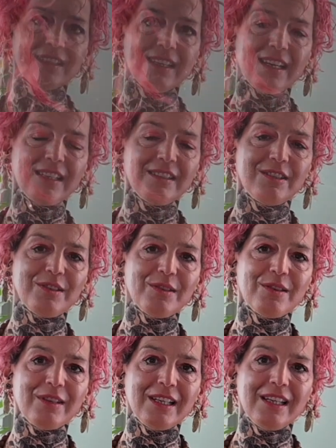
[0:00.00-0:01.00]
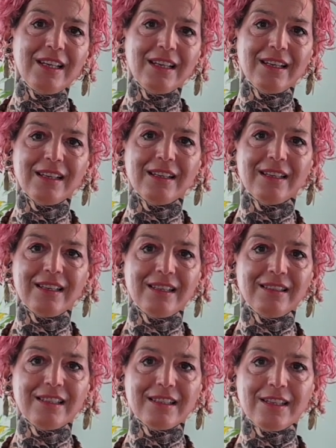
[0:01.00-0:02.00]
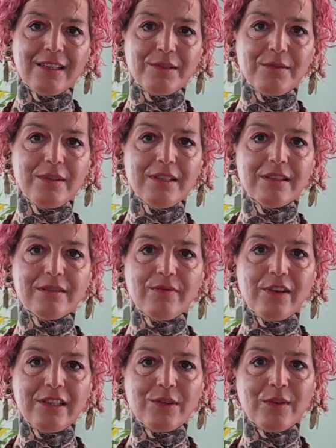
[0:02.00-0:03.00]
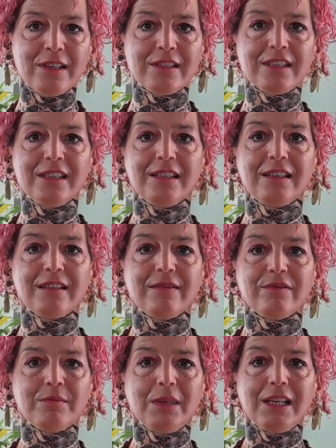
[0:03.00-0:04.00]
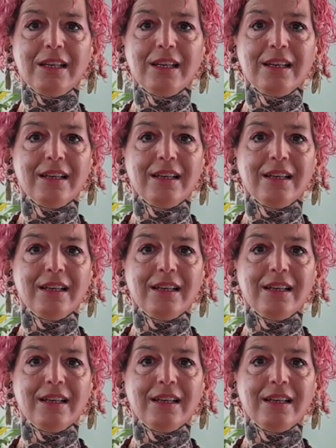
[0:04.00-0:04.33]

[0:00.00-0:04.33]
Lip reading: and jewellery and accessories is very transient for me.